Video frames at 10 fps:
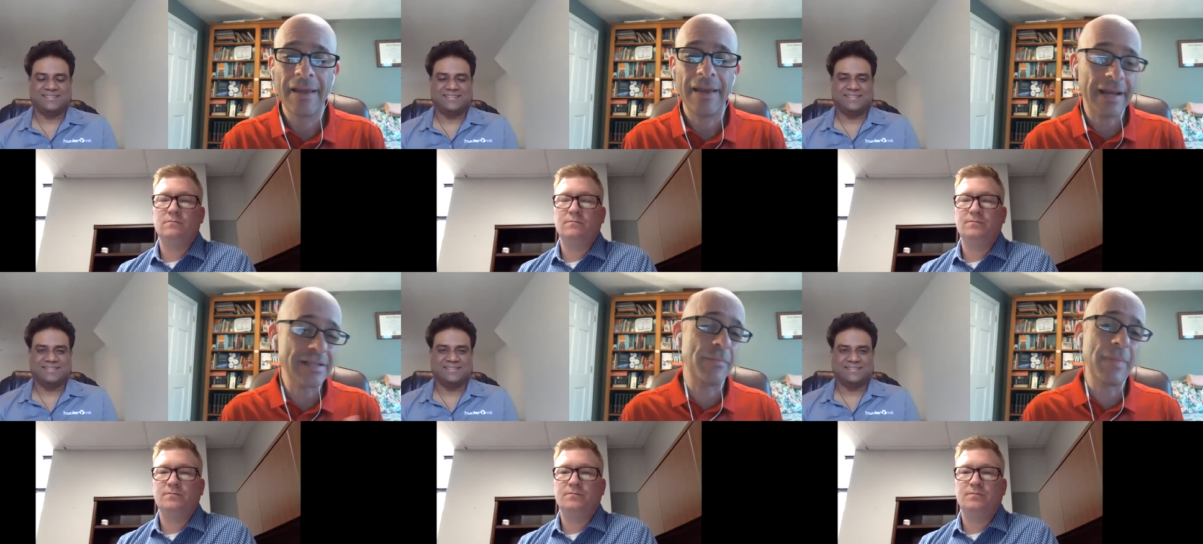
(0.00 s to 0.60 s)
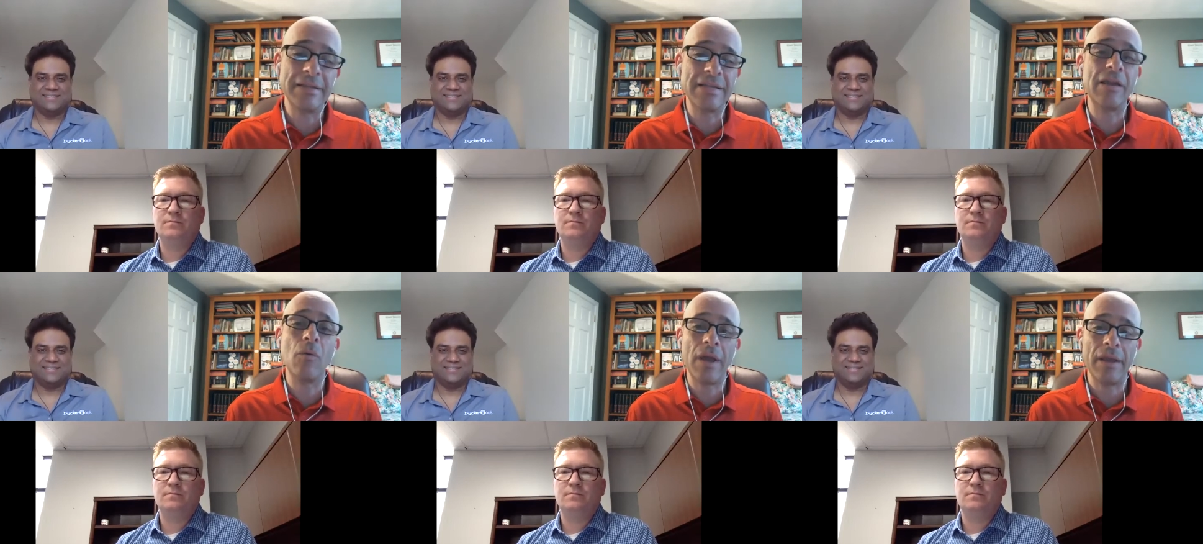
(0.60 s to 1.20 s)
Speaker 1: And I guess the main
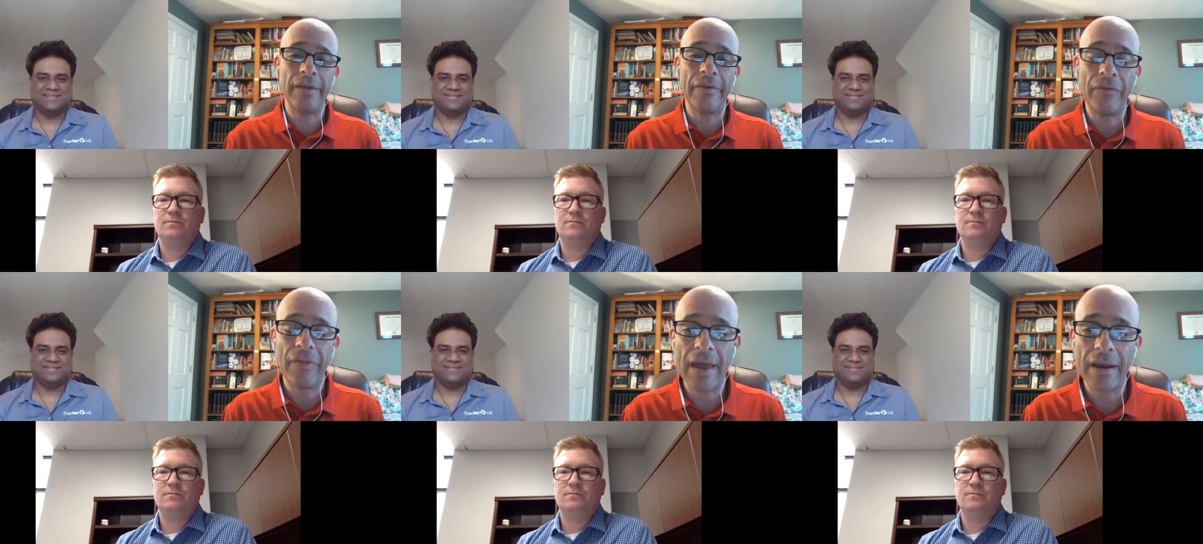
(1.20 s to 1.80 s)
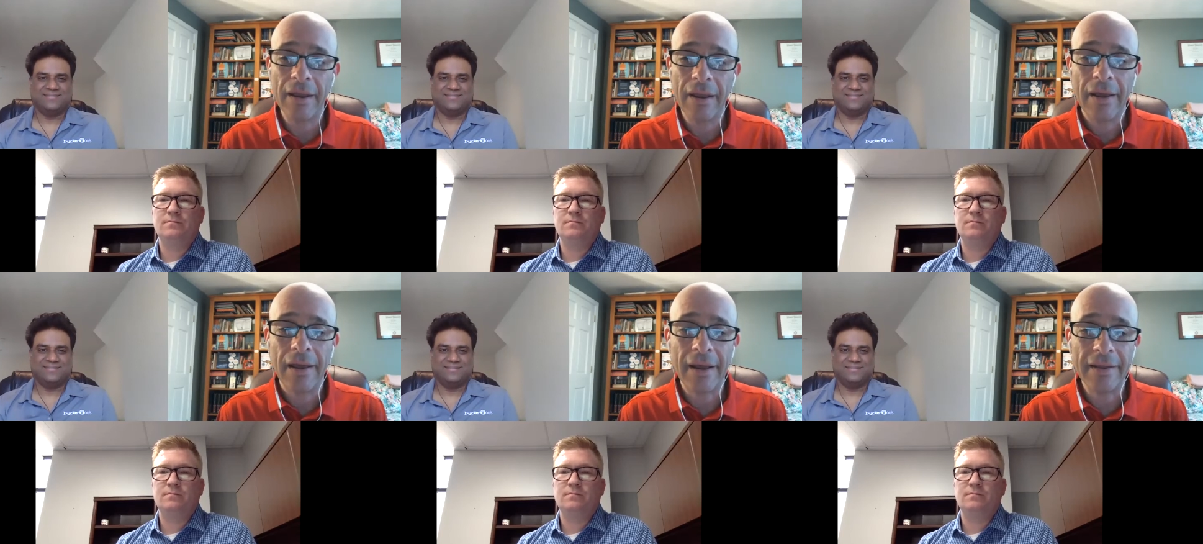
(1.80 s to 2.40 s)
takeaway is that,
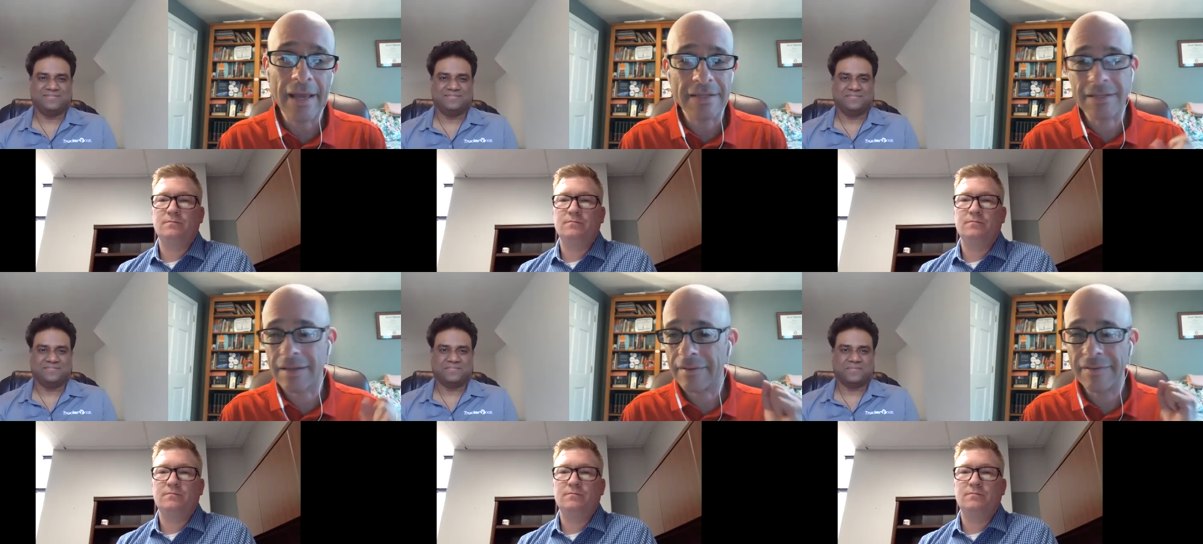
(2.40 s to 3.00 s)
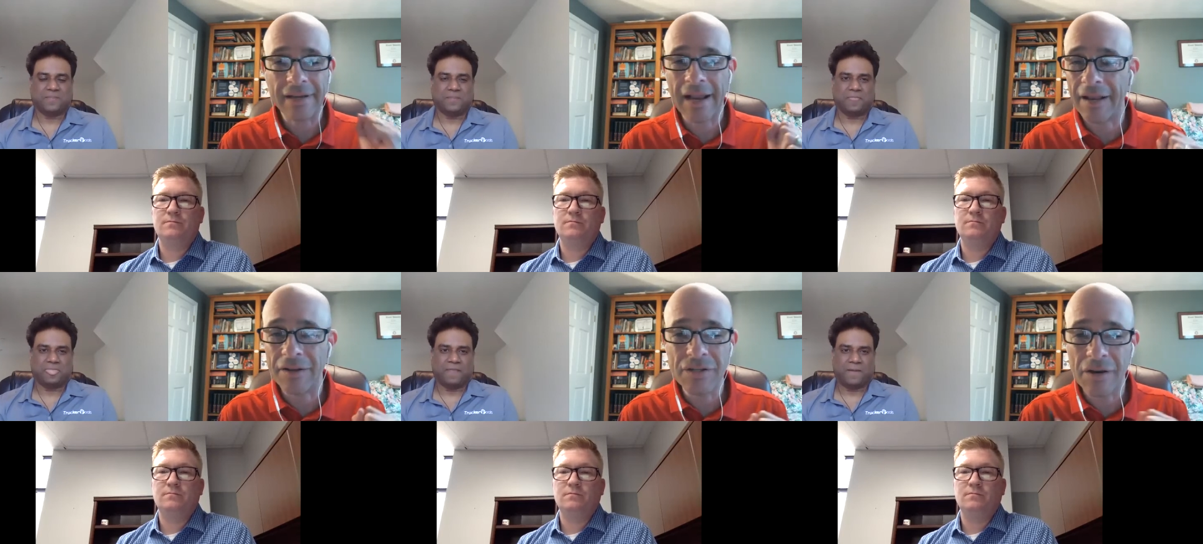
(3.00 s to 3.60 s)
uh, yes,
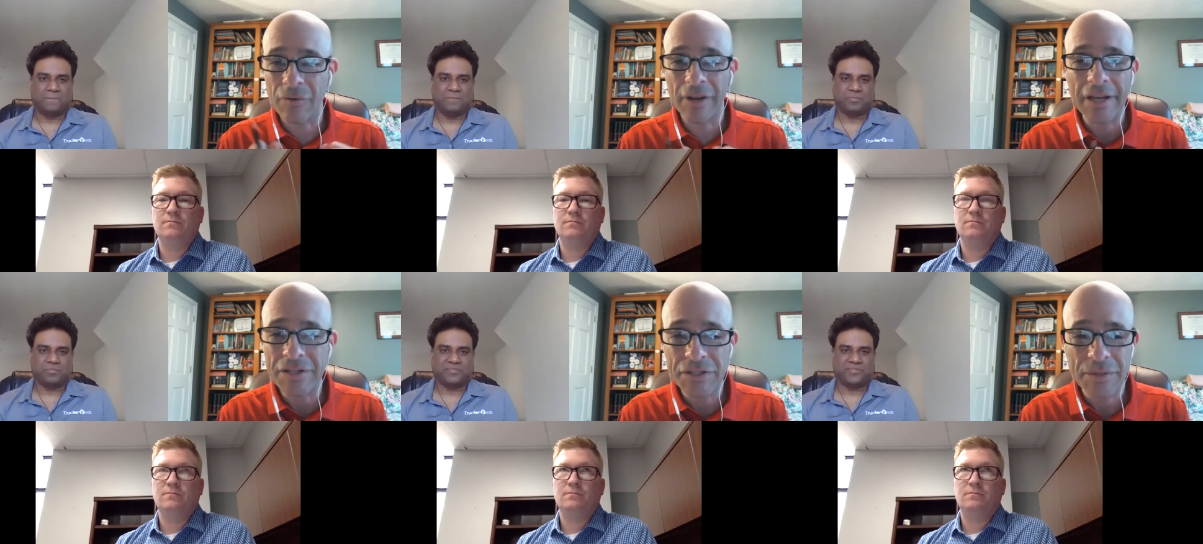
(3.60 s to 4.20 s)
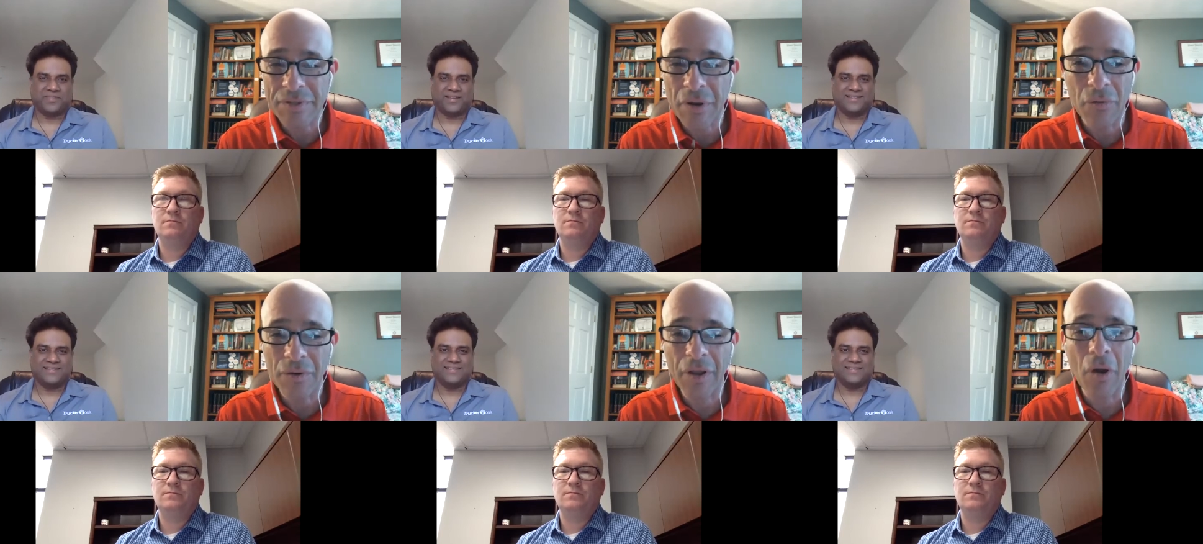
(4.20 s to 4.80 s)
technology and relationships
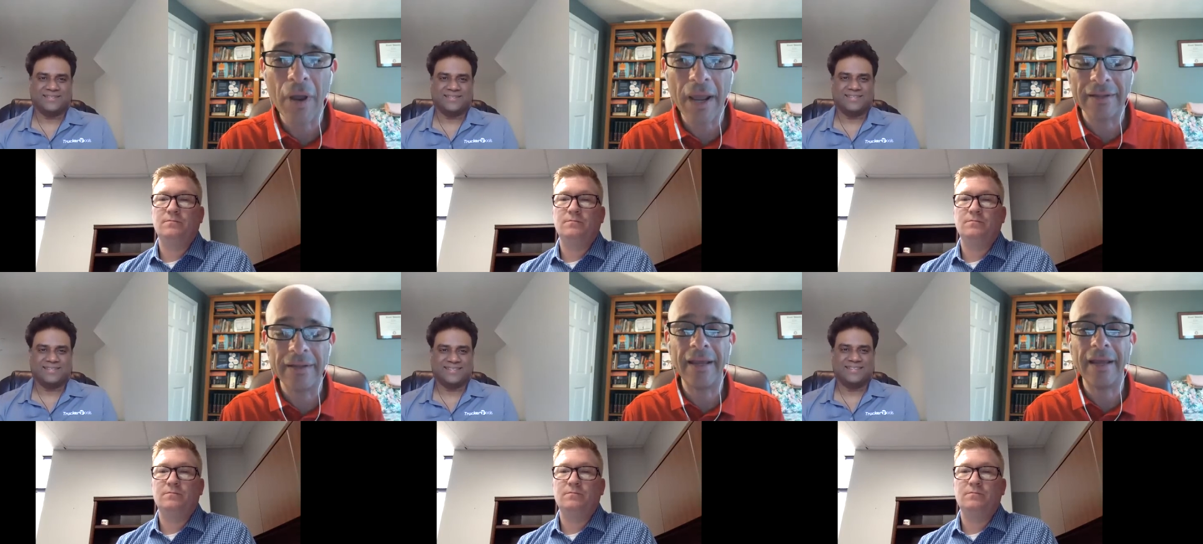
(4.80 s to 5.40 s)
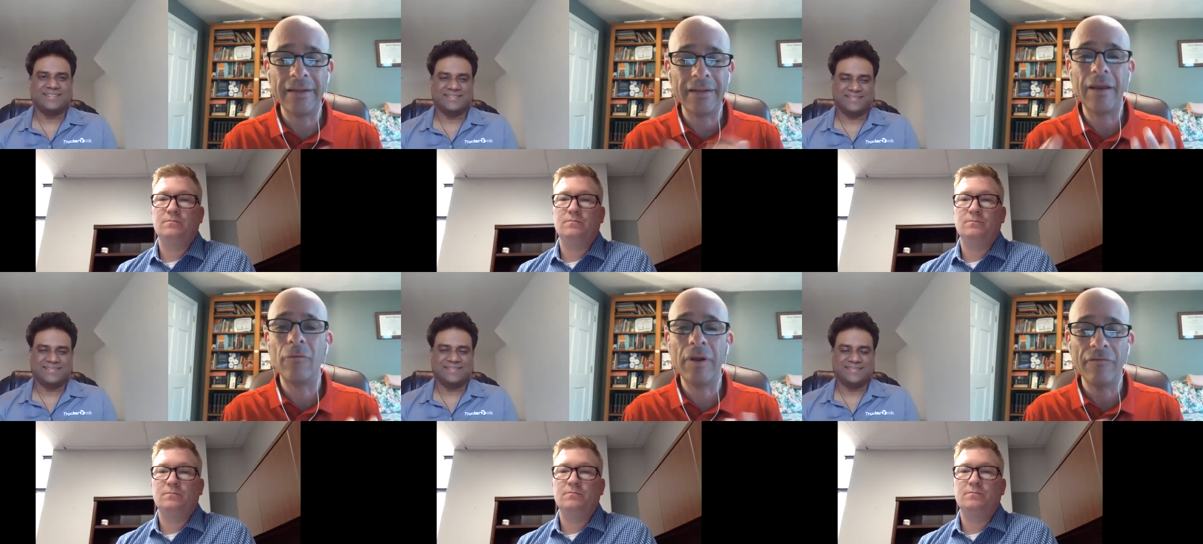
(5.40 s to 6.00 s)
go, go hand in hand, and
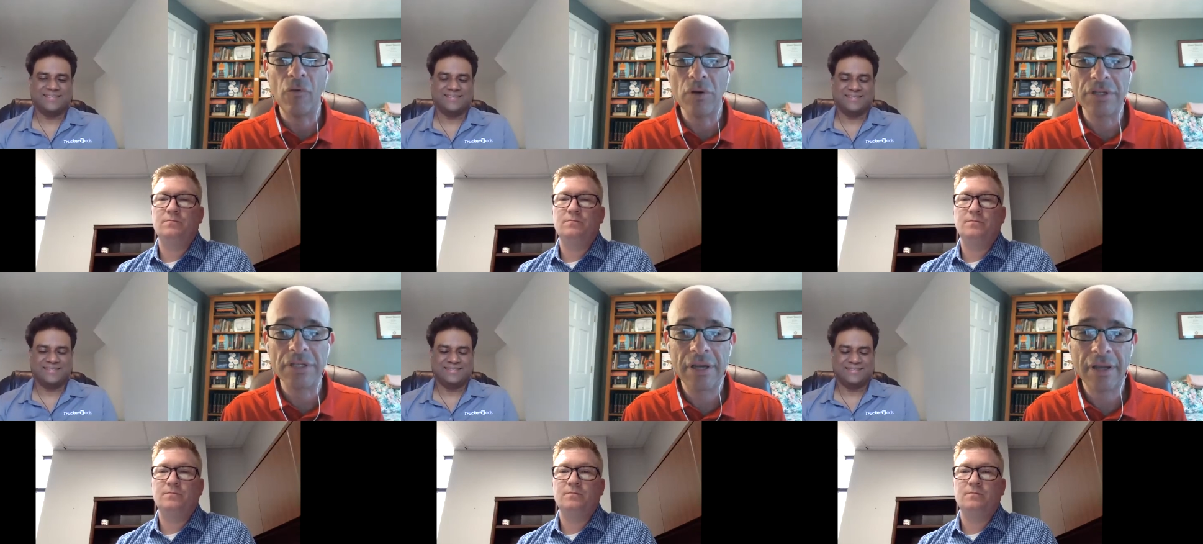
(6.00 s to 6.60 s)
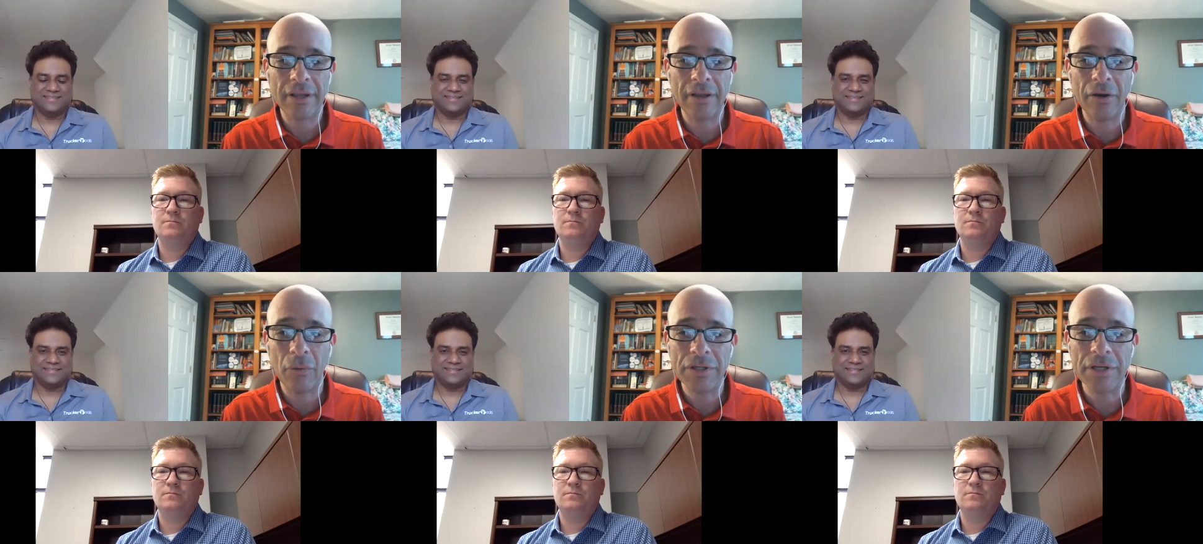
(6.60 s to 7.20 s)
they reinforce, you
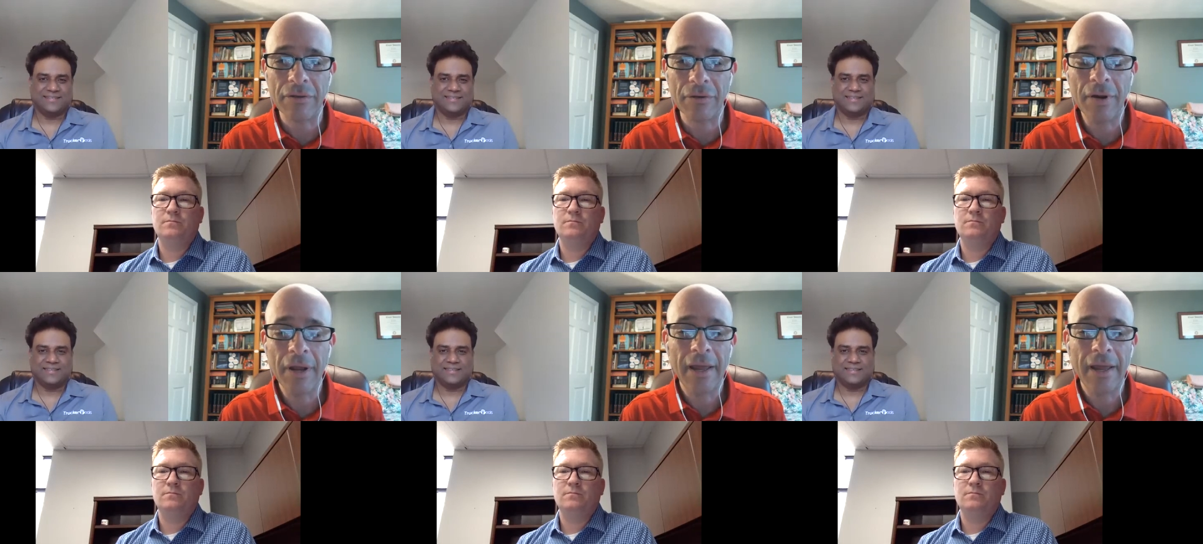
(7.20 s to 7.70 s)
know, each other.